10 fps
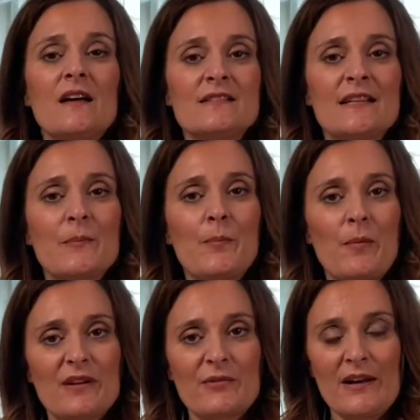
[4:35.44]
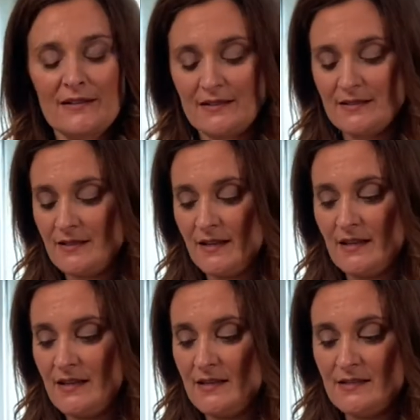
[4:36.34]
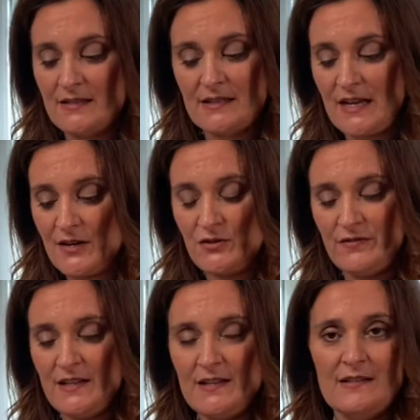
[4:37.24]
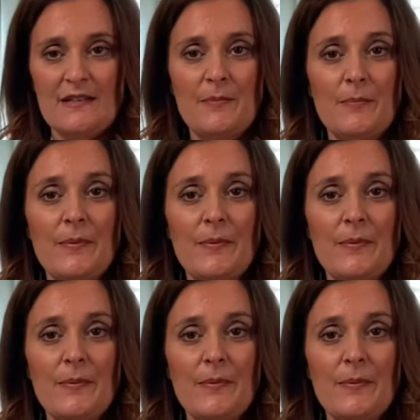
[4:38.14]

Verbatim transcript: cutting pomegranate is kind of easy,